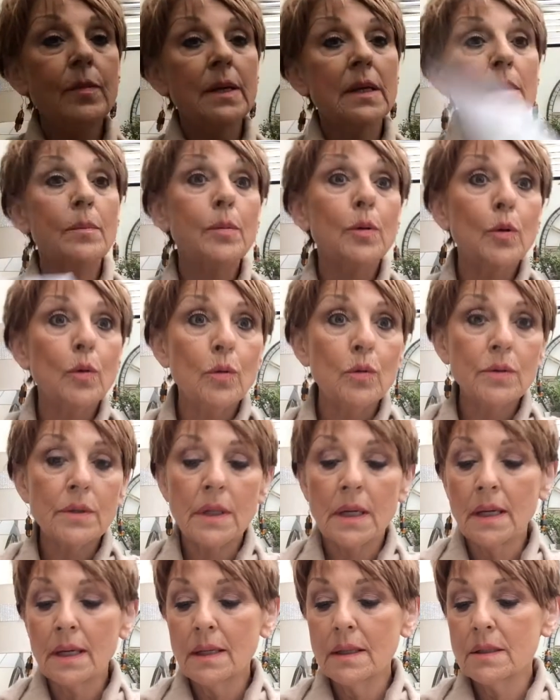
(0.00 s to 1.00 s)
been up all
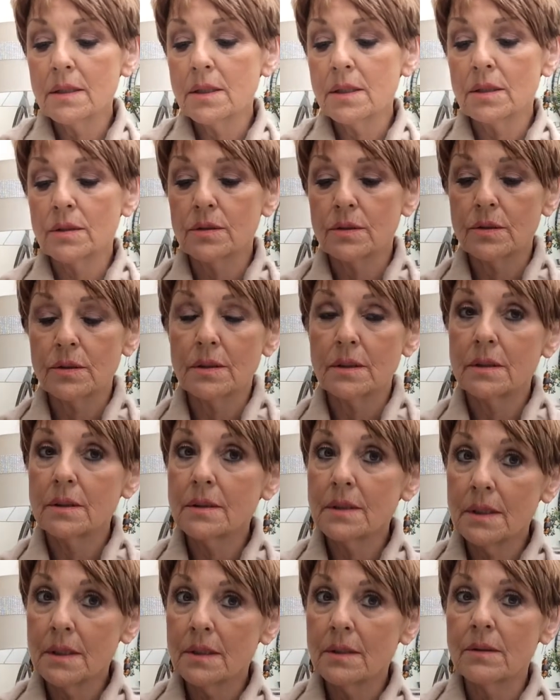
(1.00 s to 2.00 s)
night, children,
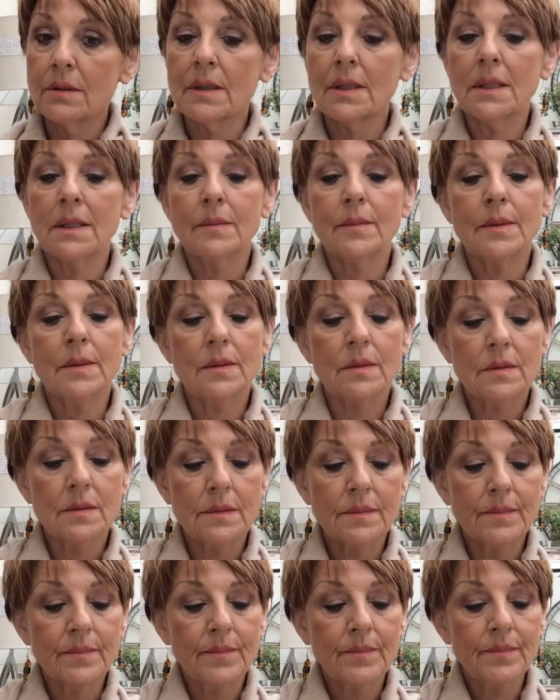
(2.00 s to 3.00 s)
haven't
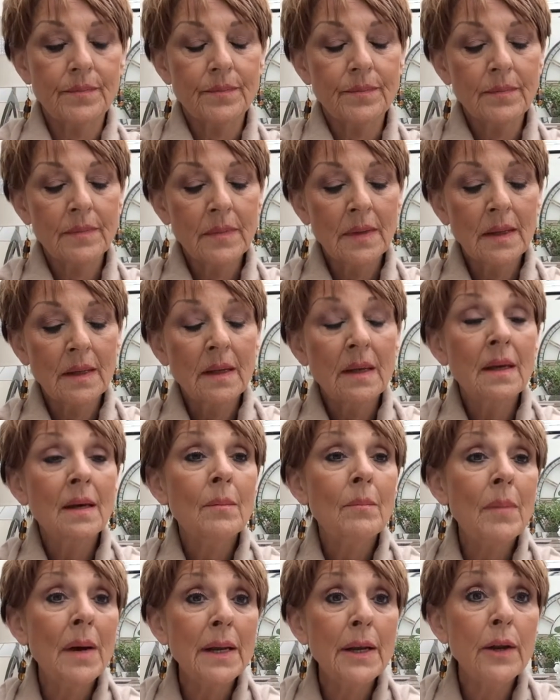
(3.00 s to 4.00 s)
they?
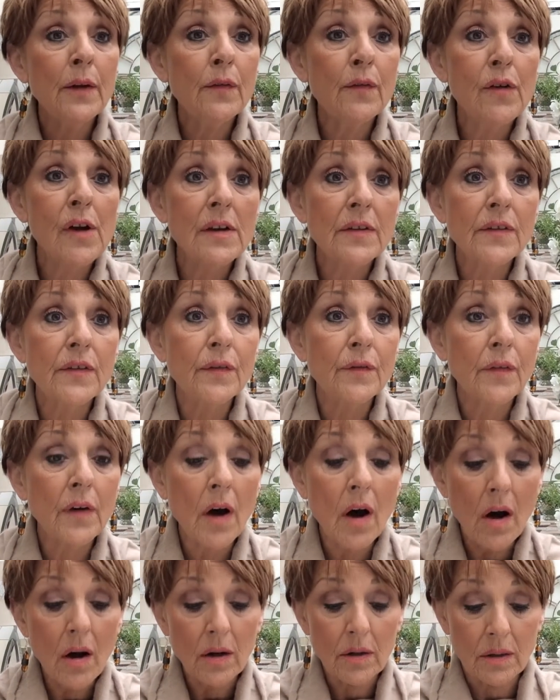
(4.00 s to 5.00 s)
My new friends have
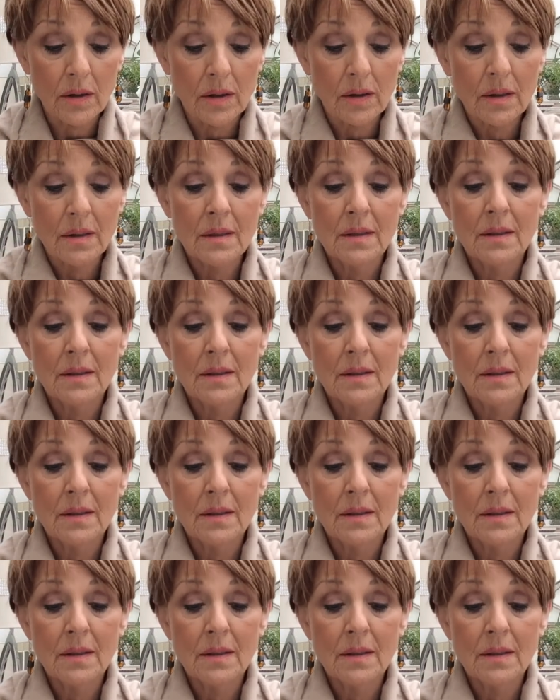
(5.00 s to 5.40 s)
gone.